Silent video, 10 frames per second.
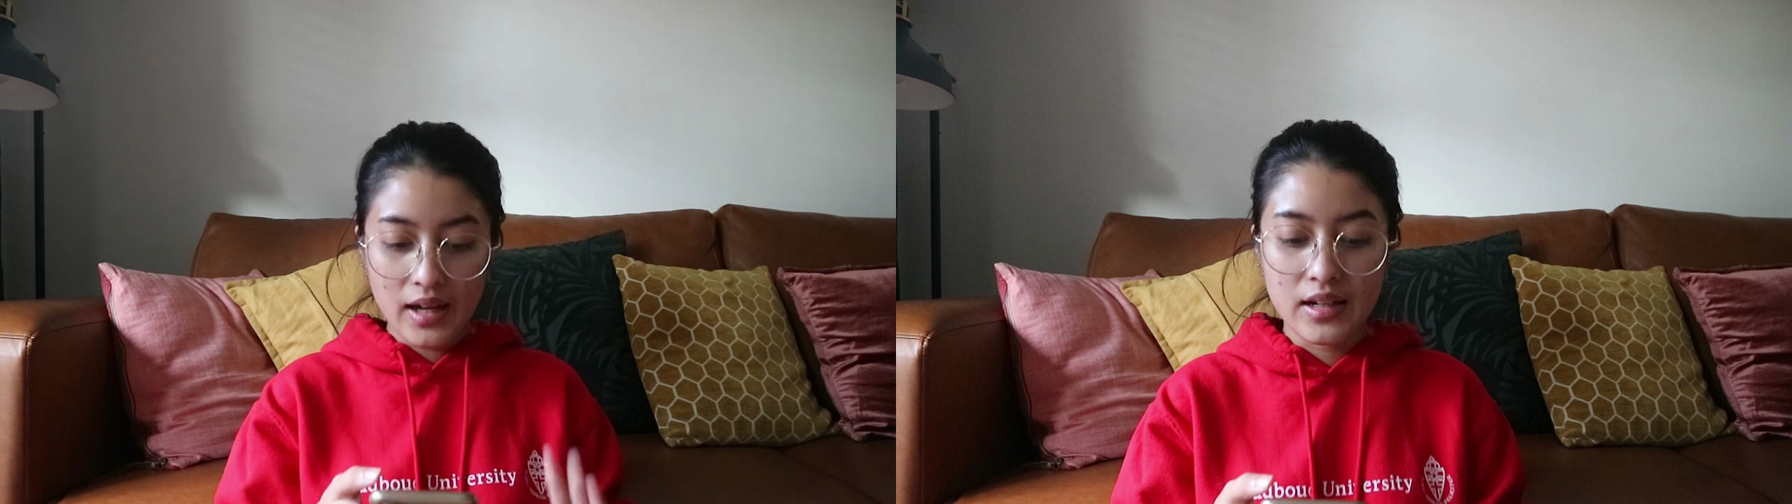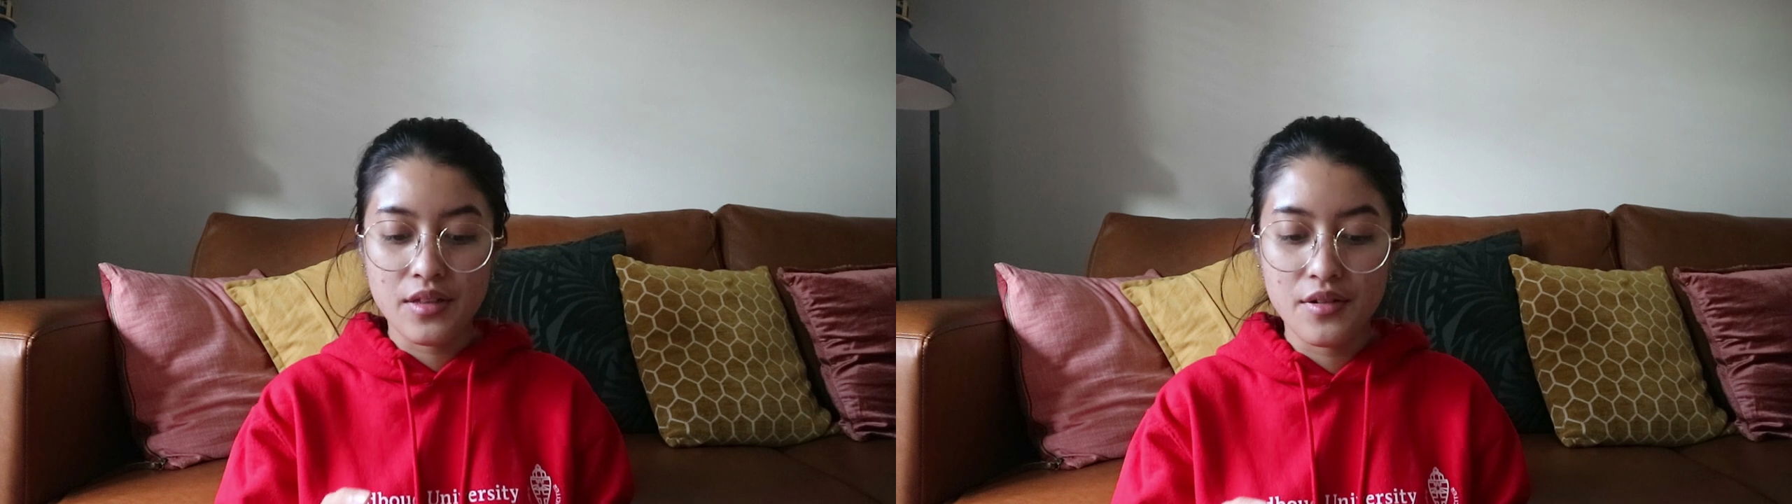
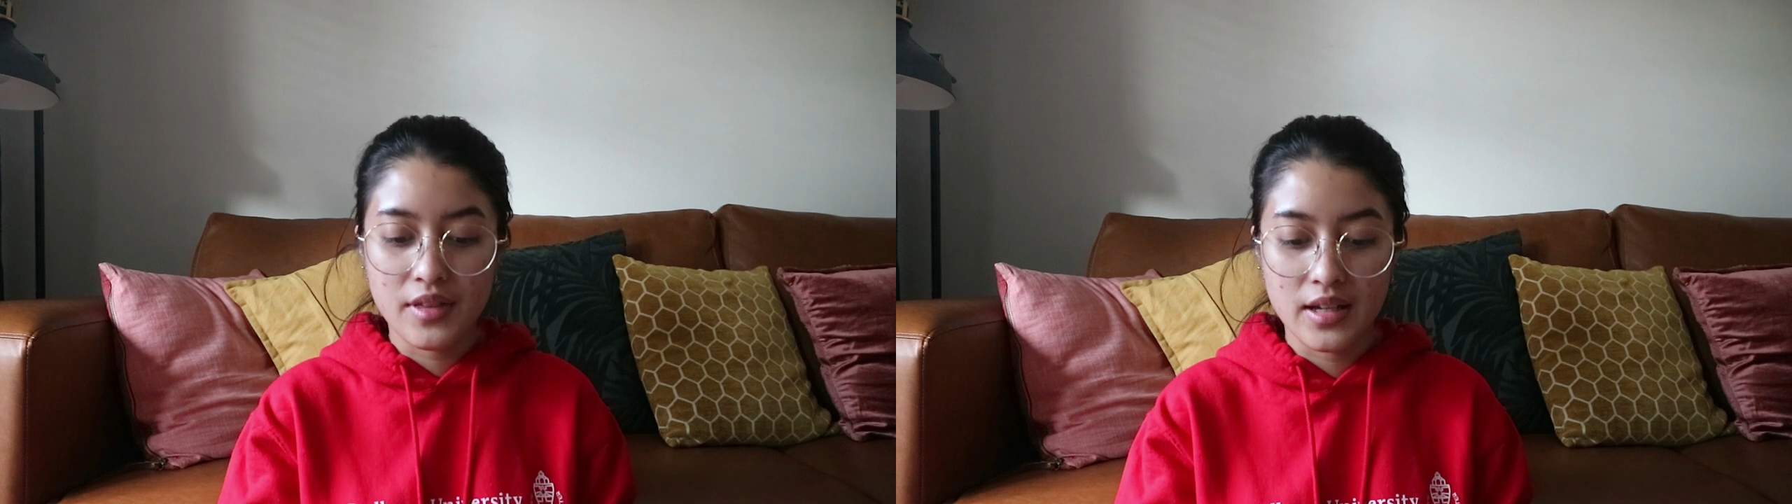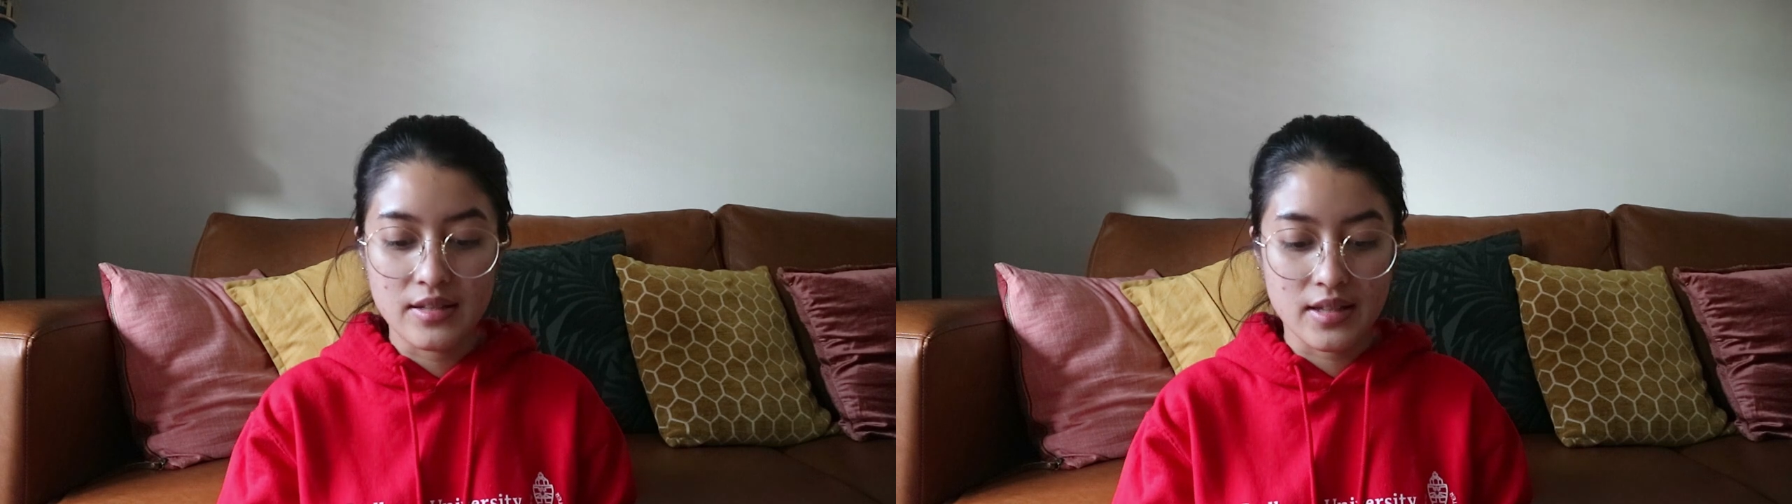Another
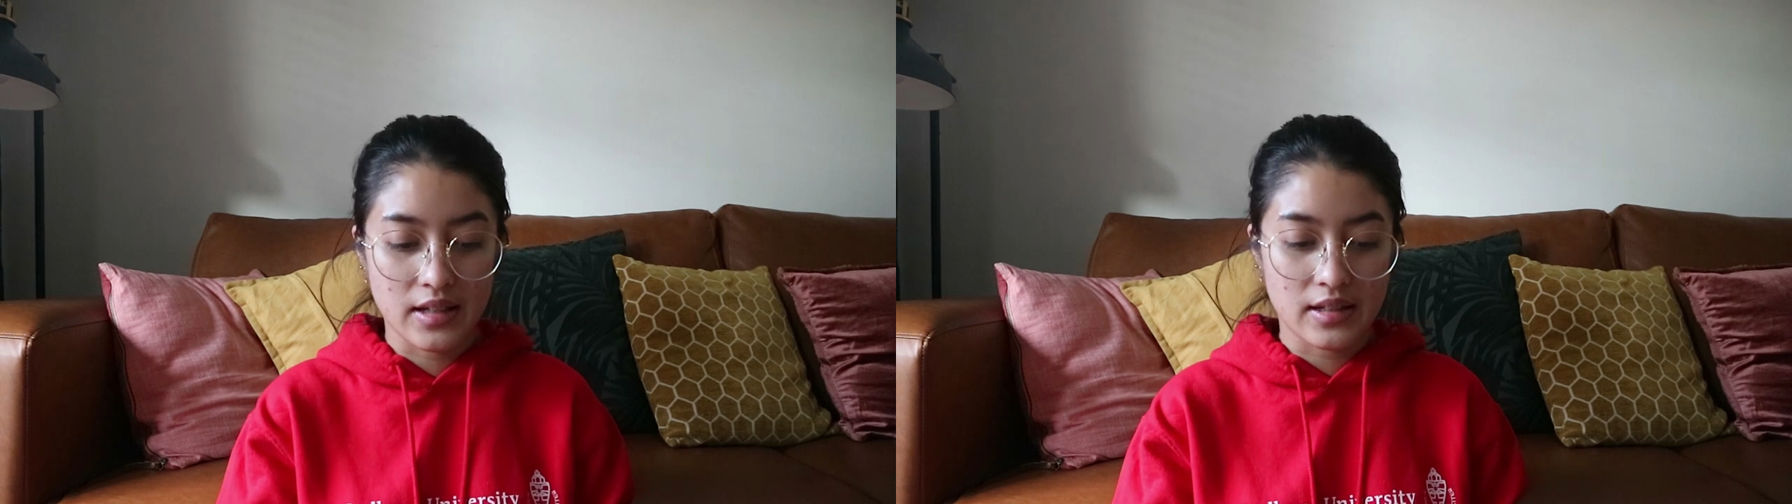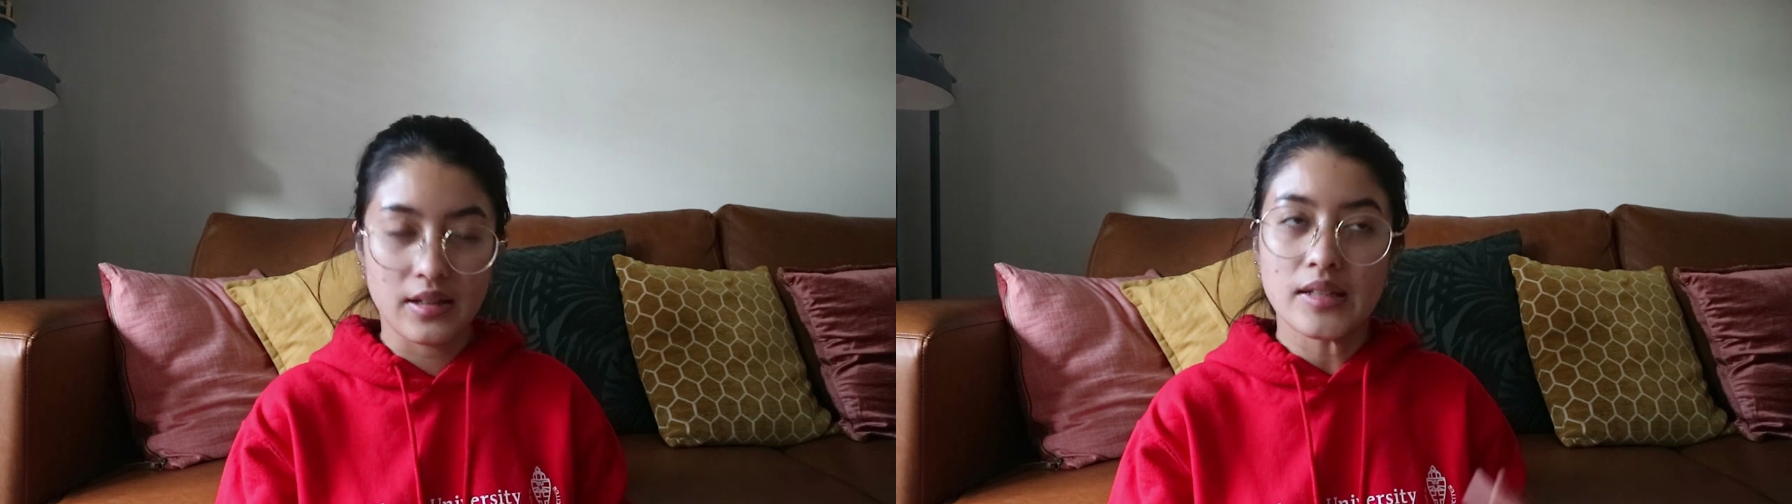thing is
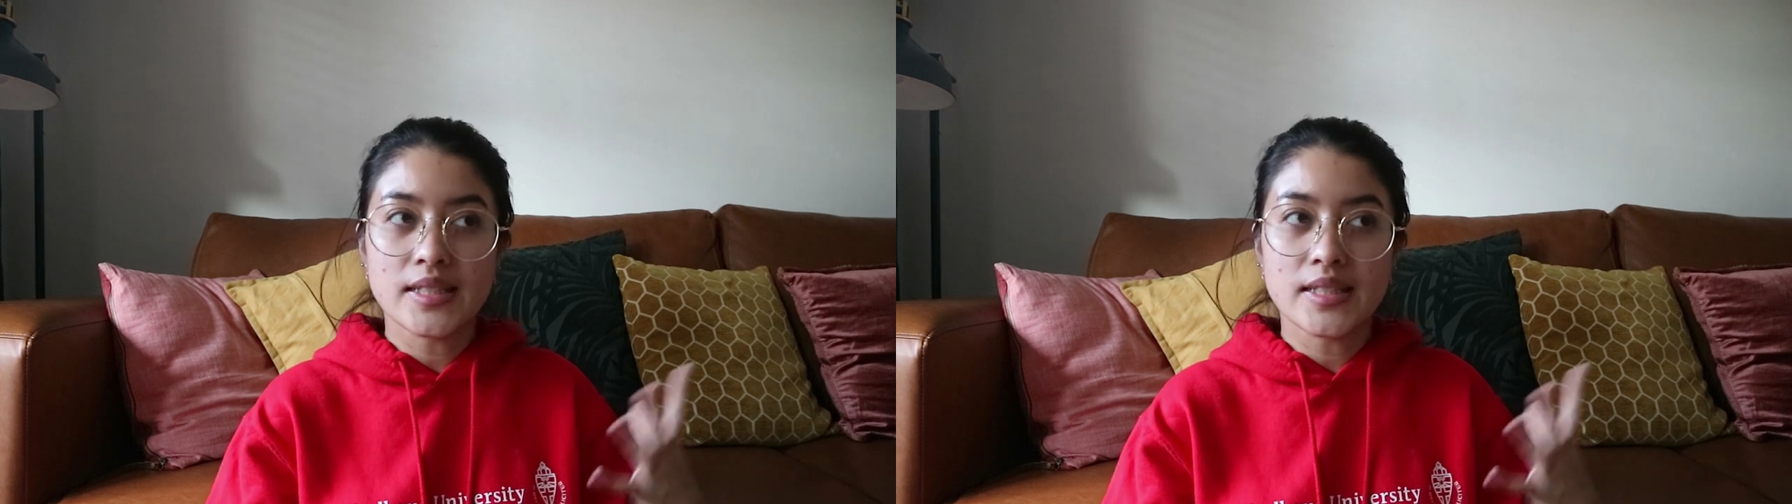like